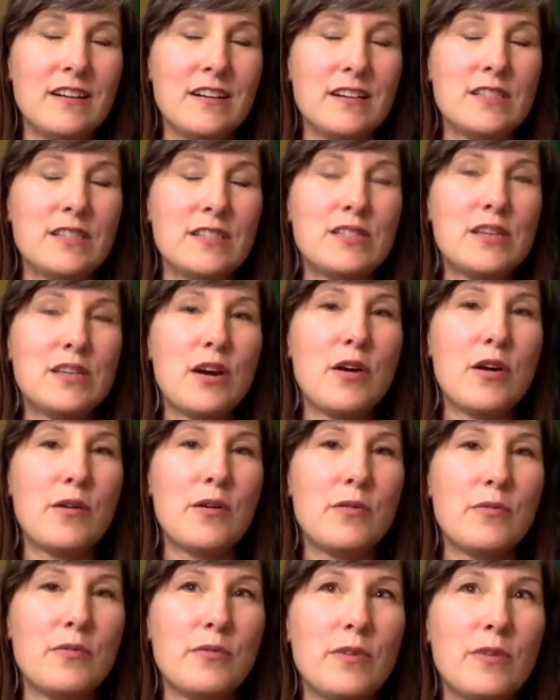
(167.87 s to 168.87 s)

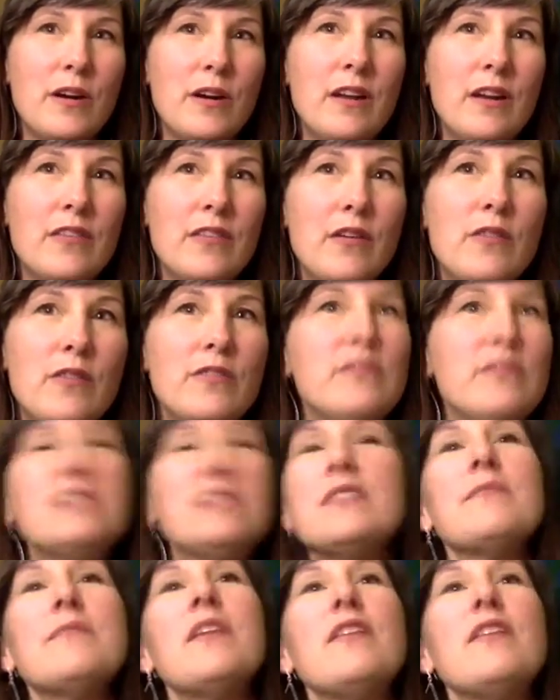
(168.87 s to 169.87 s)
So the only
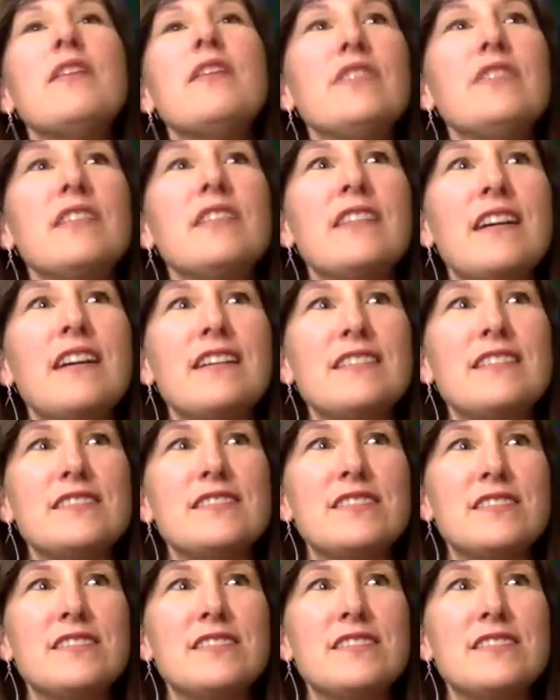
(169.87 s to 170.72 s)
reason I'm offering that is